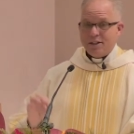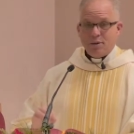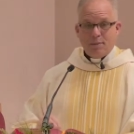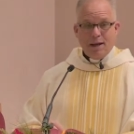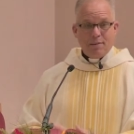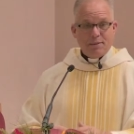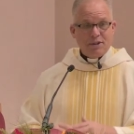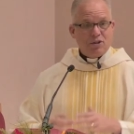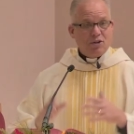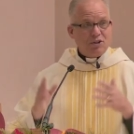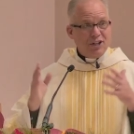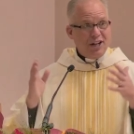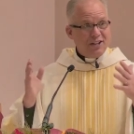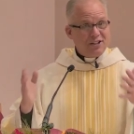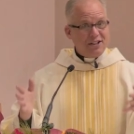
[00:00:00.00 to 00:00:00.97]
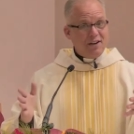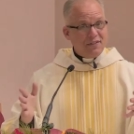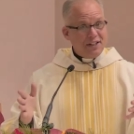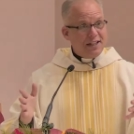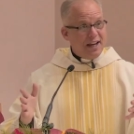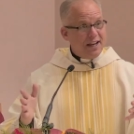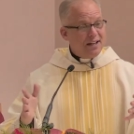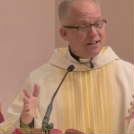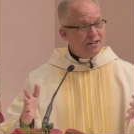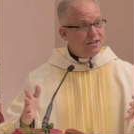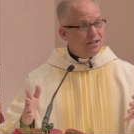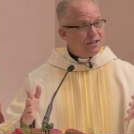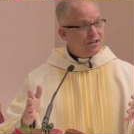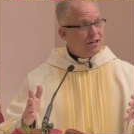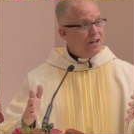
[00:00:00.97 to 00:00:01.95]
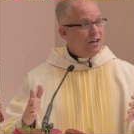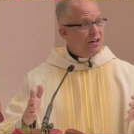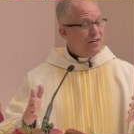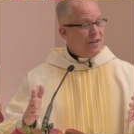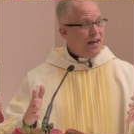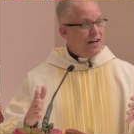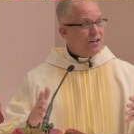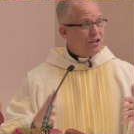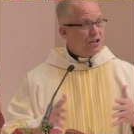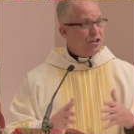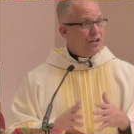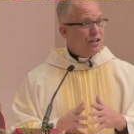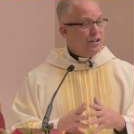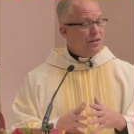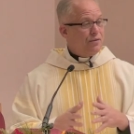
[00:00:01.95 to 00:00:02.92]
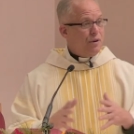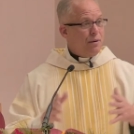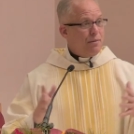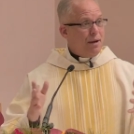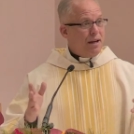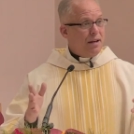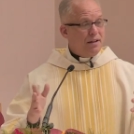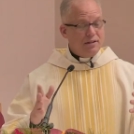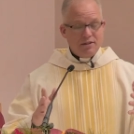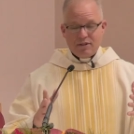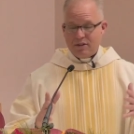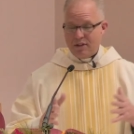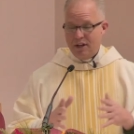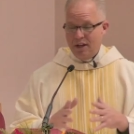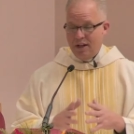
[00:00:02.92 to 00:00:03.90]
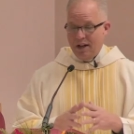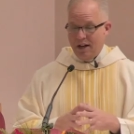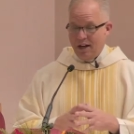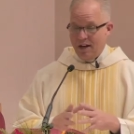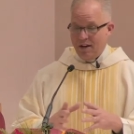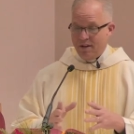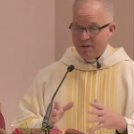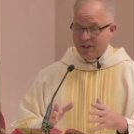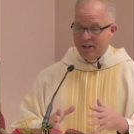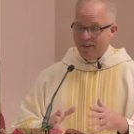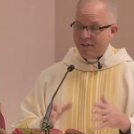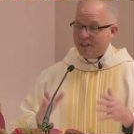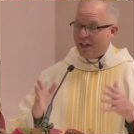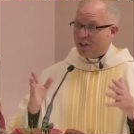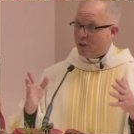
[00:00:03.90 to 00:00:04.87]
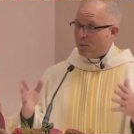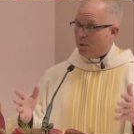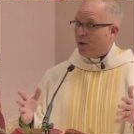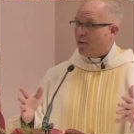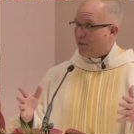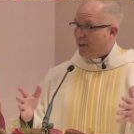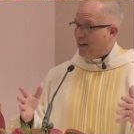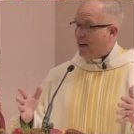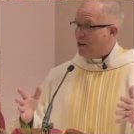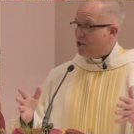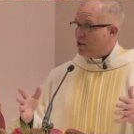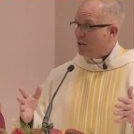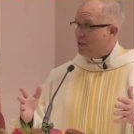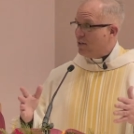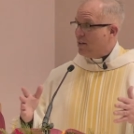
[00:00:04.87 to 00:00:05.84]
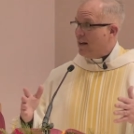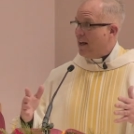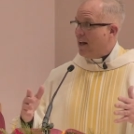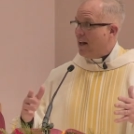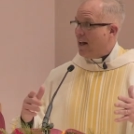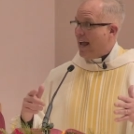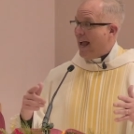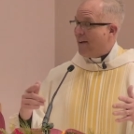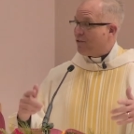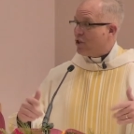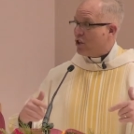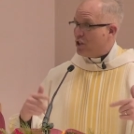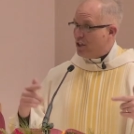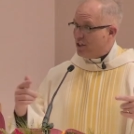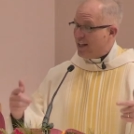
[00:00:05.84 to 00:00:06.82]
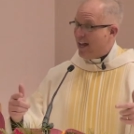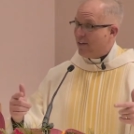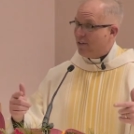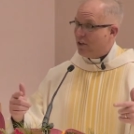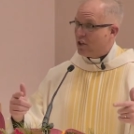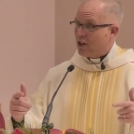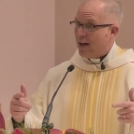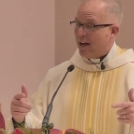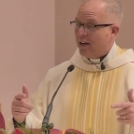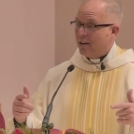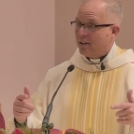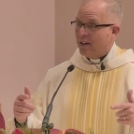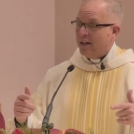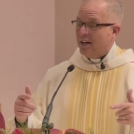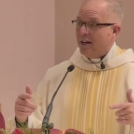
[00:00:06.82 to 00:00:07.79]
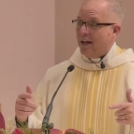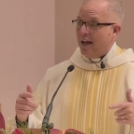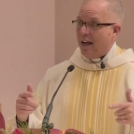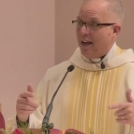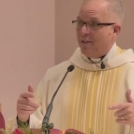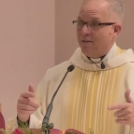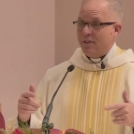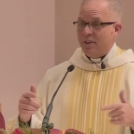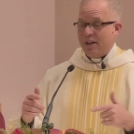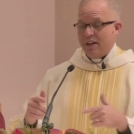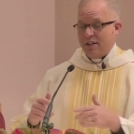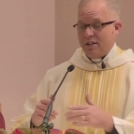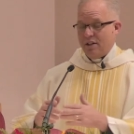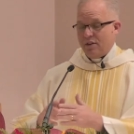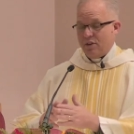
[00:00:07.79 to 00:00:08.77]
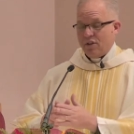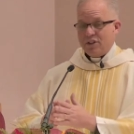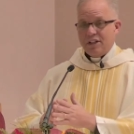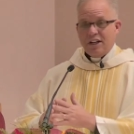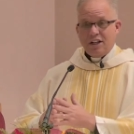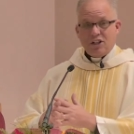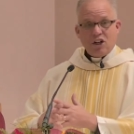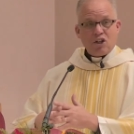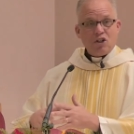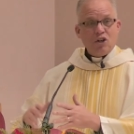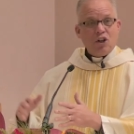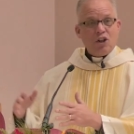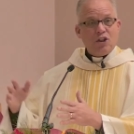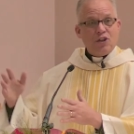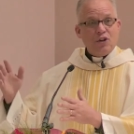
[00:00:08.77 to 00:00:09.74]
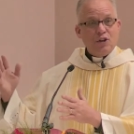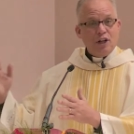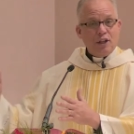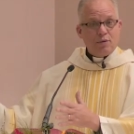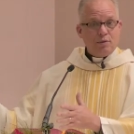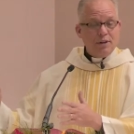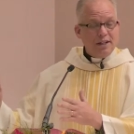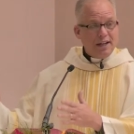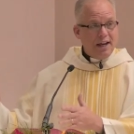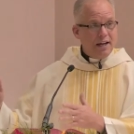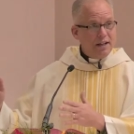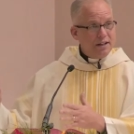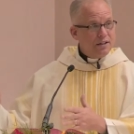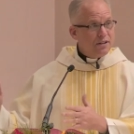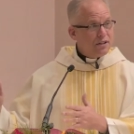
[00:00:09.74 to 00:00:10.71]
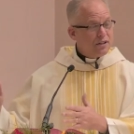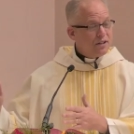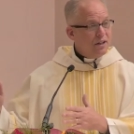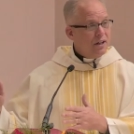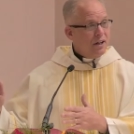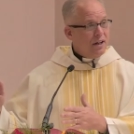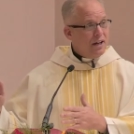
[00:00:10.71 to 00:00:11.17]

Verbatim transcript: has a baby. So she has seven days that she remains uh, seven days of purification uh, after she's had the child, and then there's an additional 33 days